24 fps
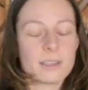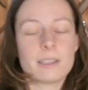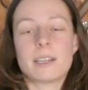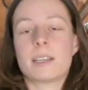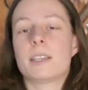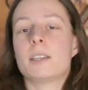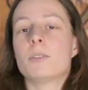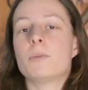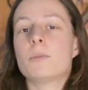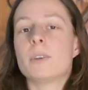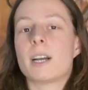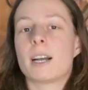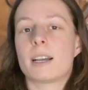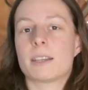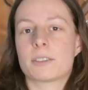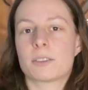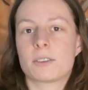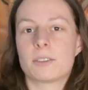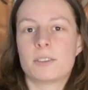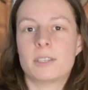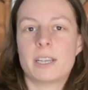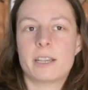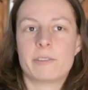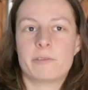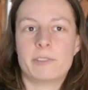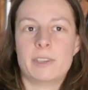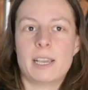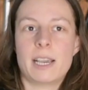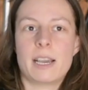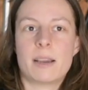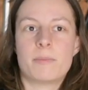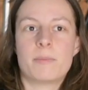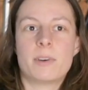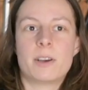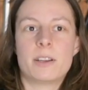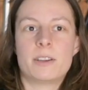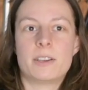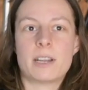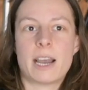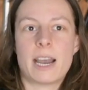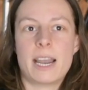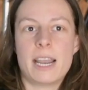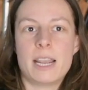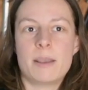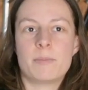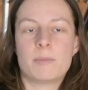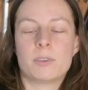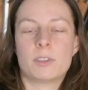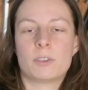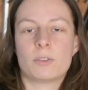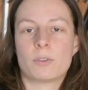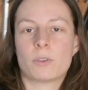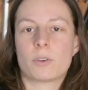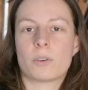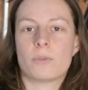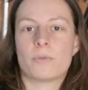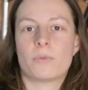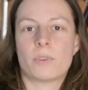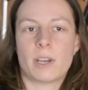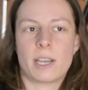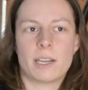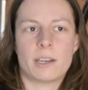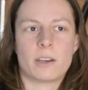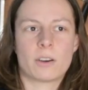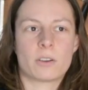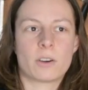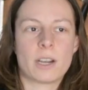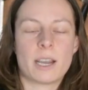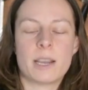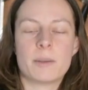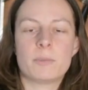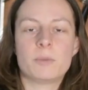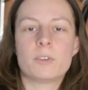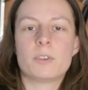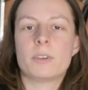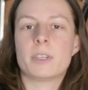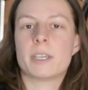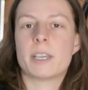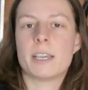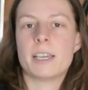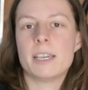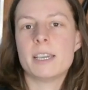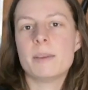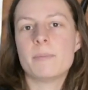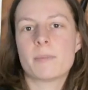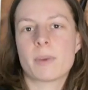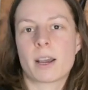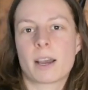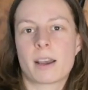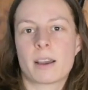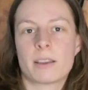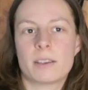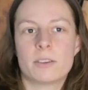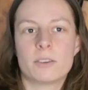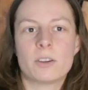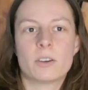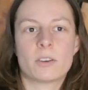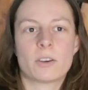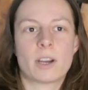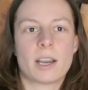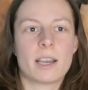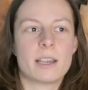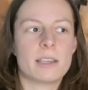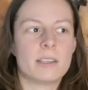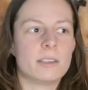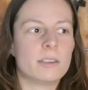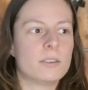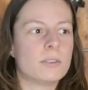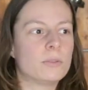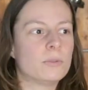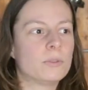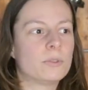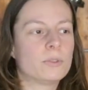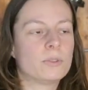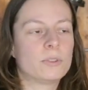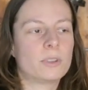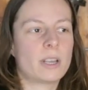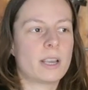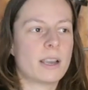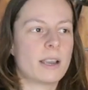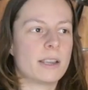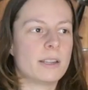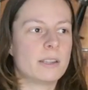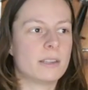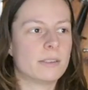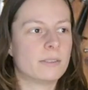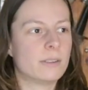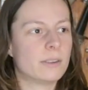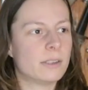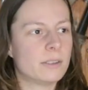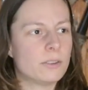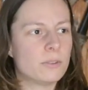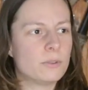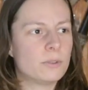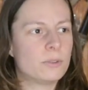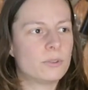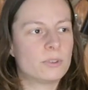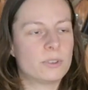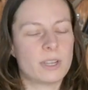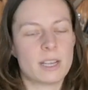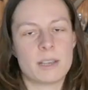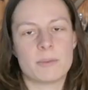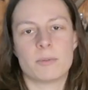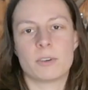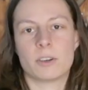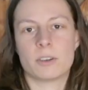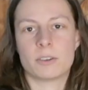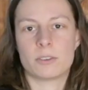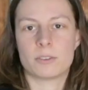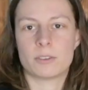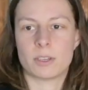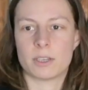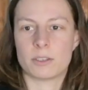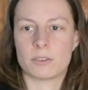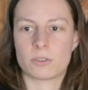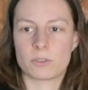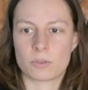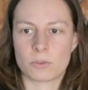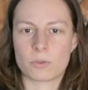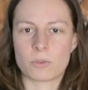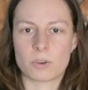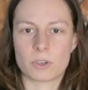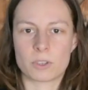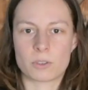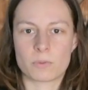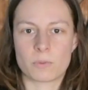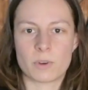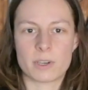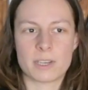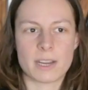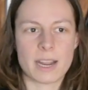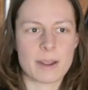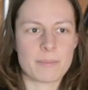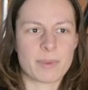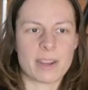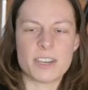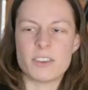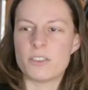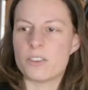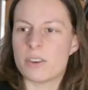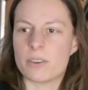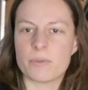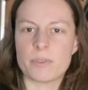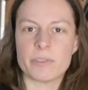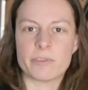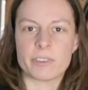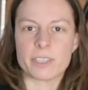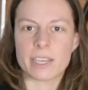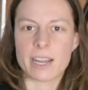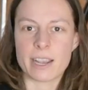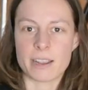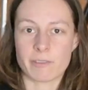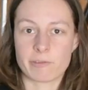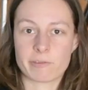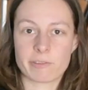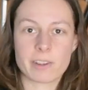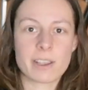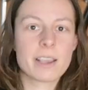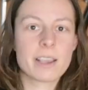Now you will ask yourself, yeah, but I am a sword fighter, I'm doing HEMA, I use sabers and swords, what am I doing with a knife?